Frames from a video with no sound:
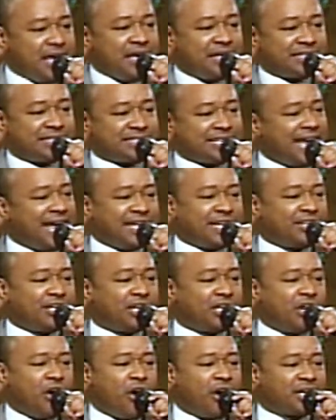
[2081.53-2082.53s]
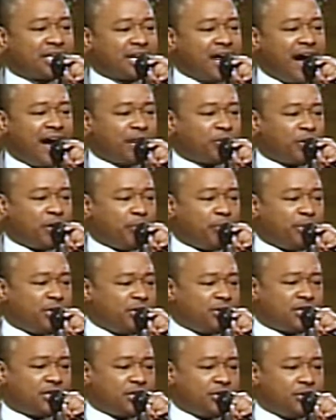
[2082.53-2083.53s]
Satan, the Lord God,
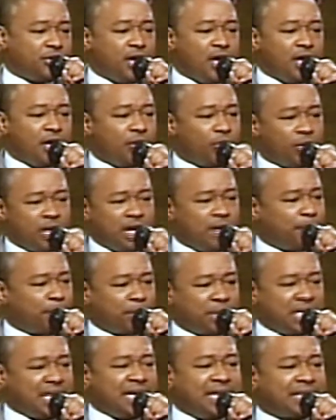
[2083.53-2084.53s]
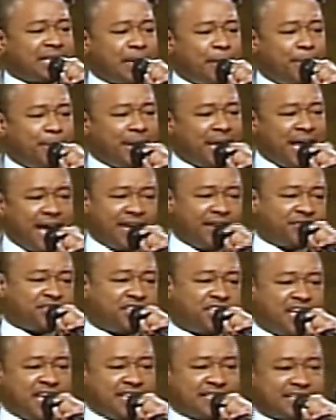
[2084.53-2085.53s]
rebuke you. We plead the blood of
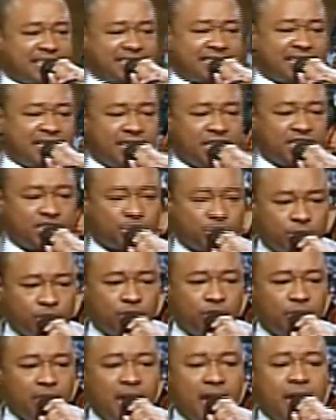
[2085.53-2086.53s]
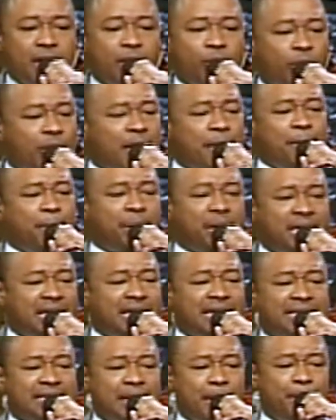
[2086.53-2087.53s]
Jesus in this room. We
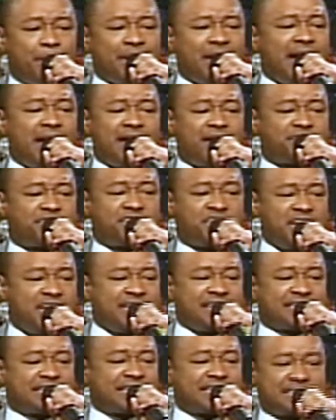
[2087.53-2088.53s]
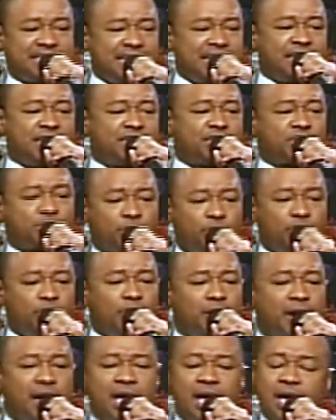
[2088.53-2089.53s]
plead the blood of Jesus in this
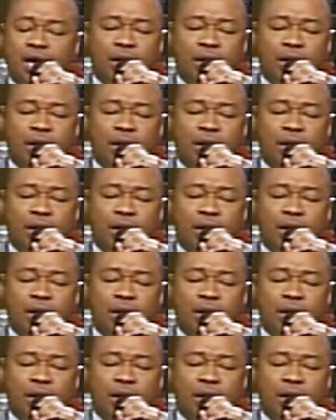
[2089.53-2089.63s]
room.